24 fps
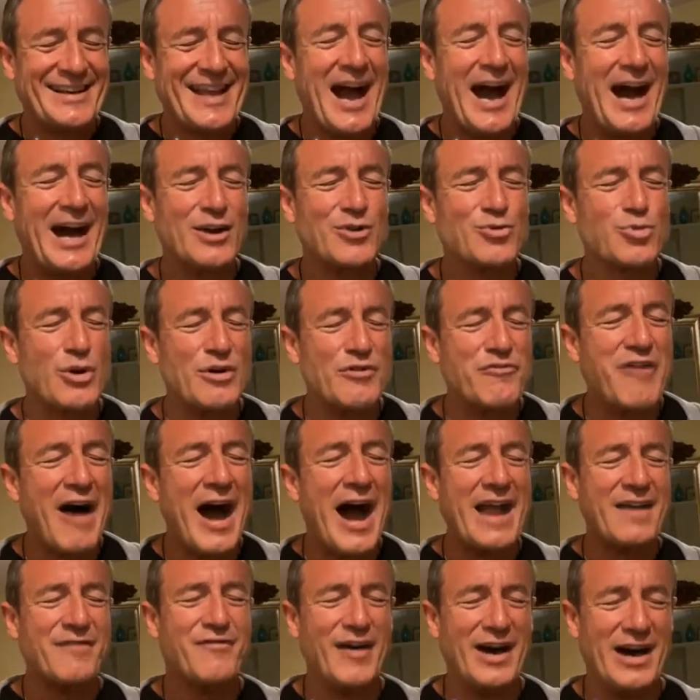God,
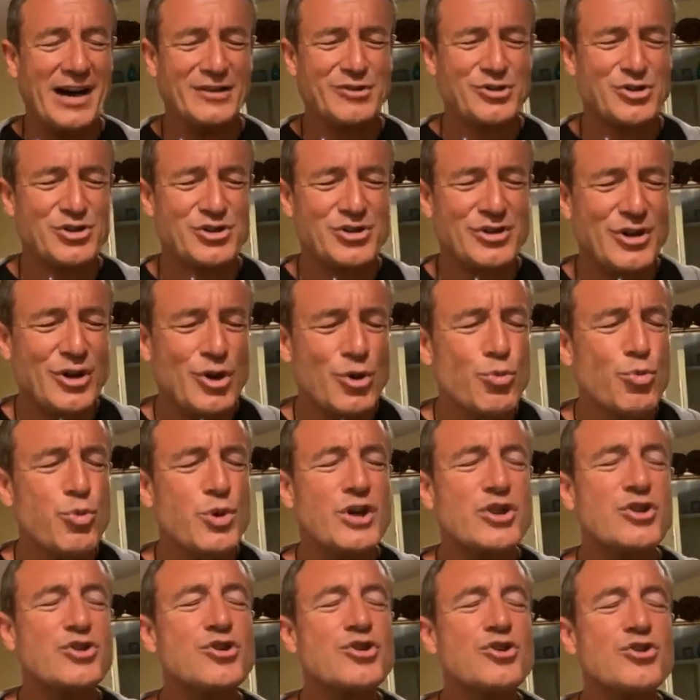revive us,
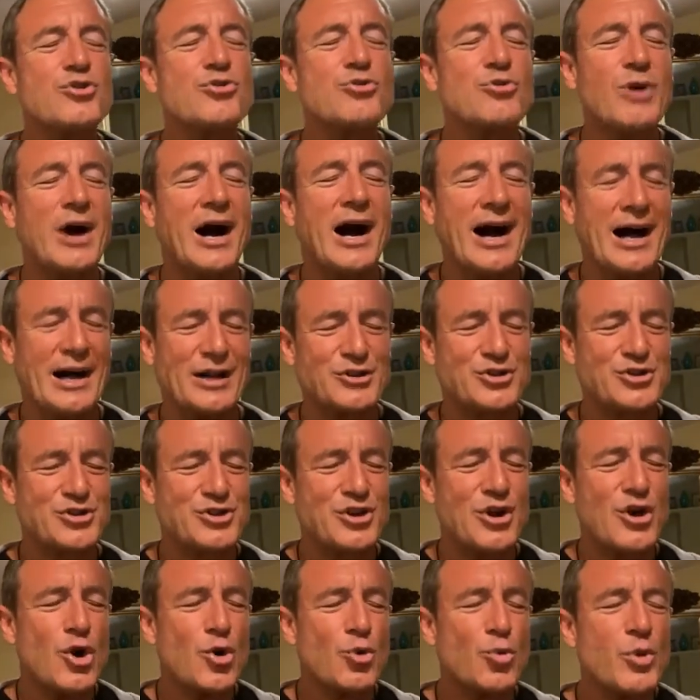renew
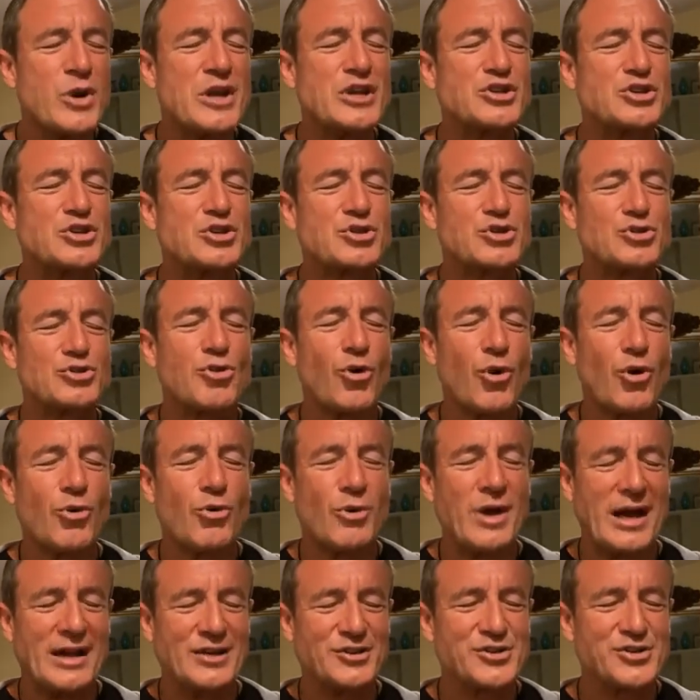us,
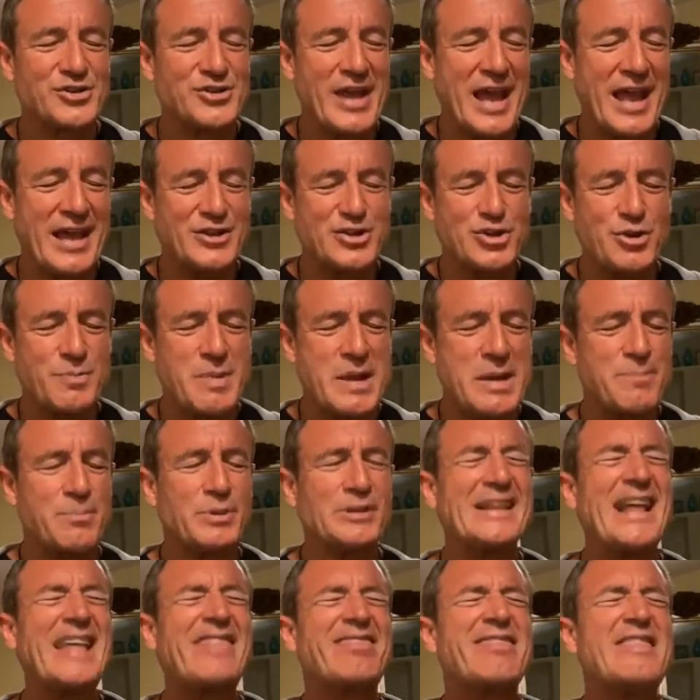Restore us as your
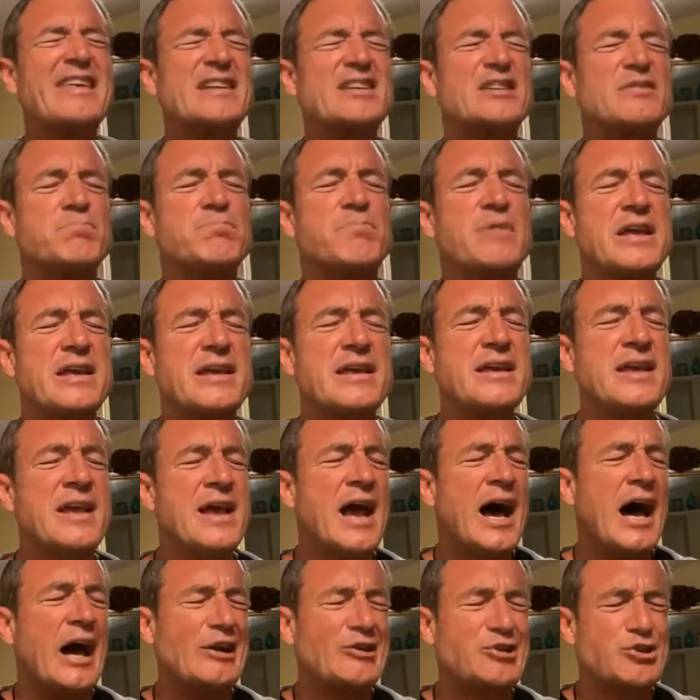people. Let this be
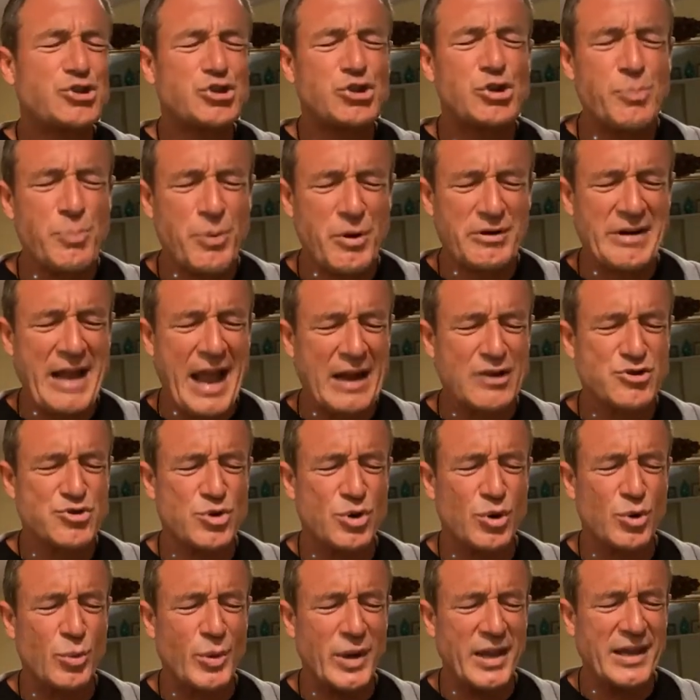a
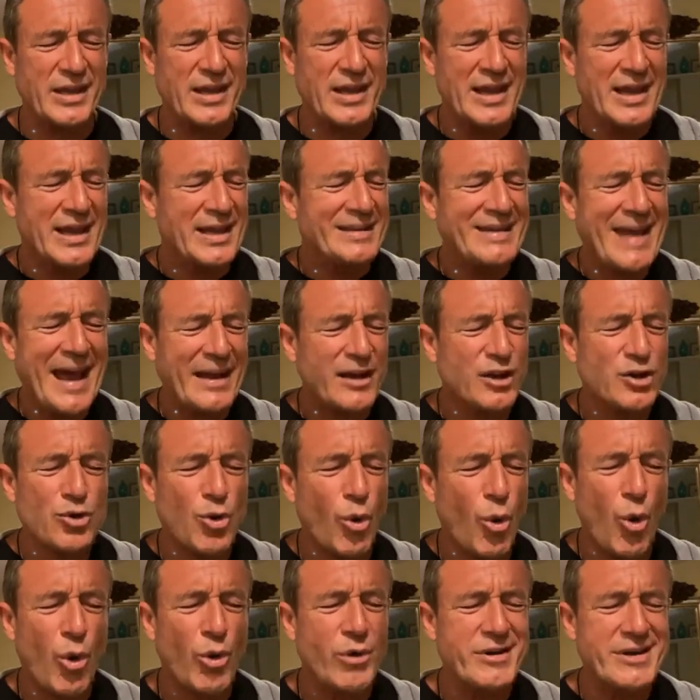supernatural week, not
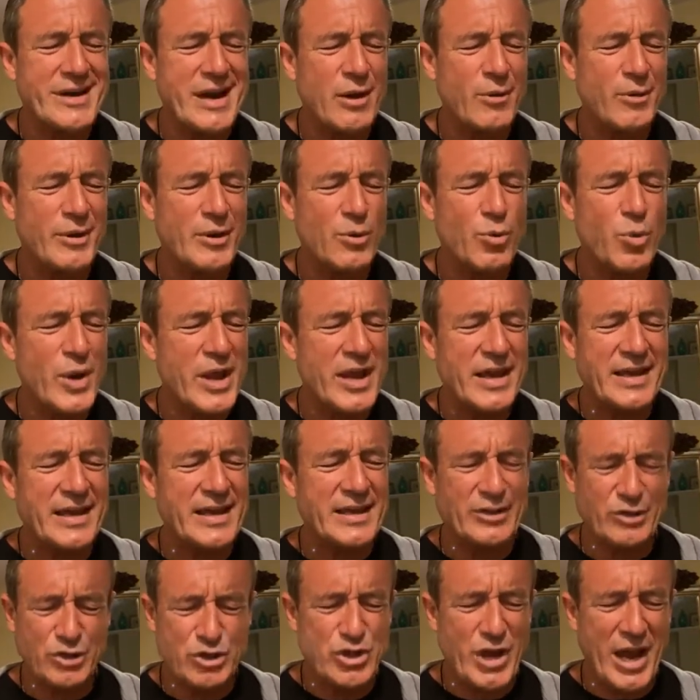an ordinary
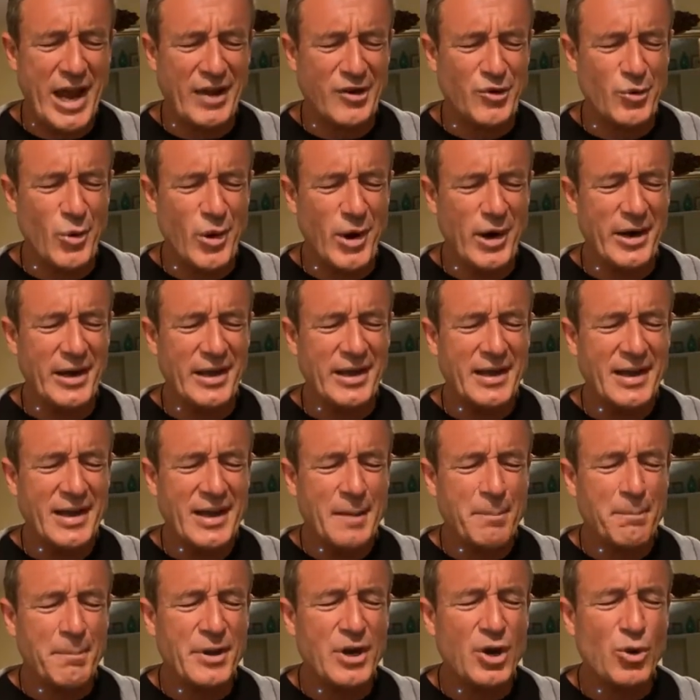week in January,
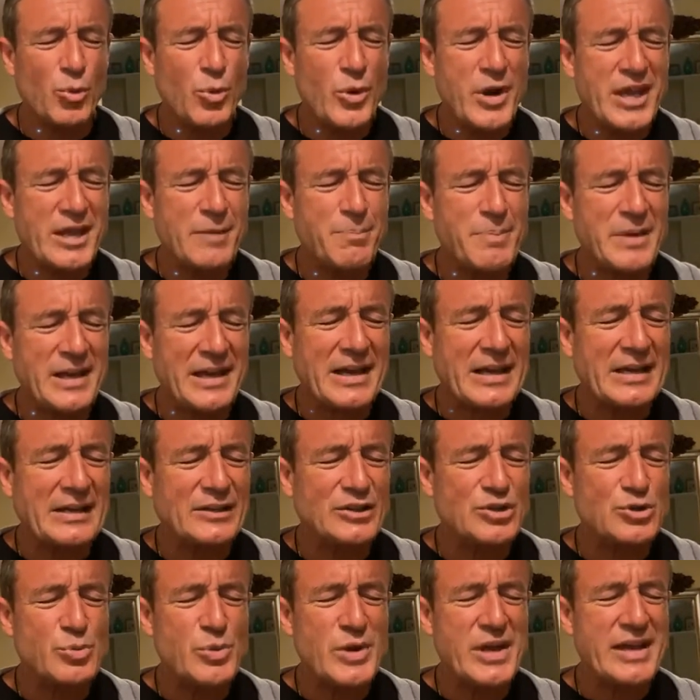but a week
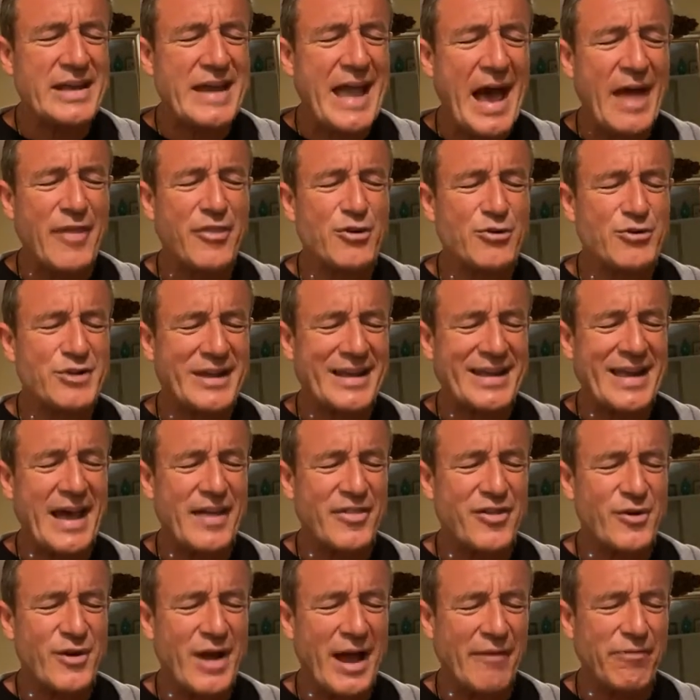because we gathered
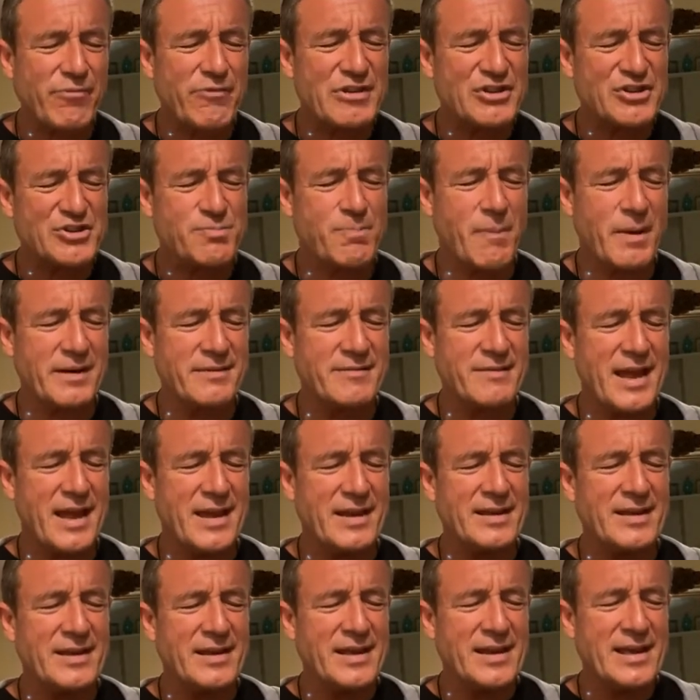together on this
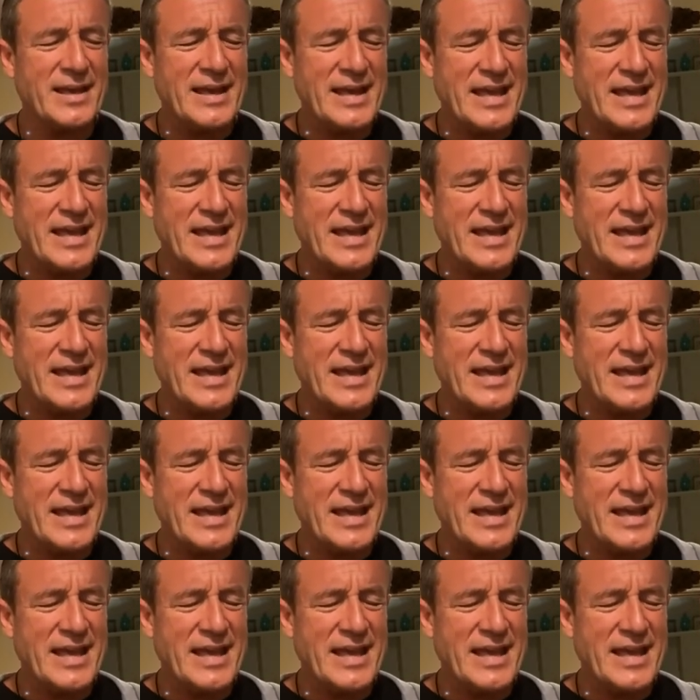Monday.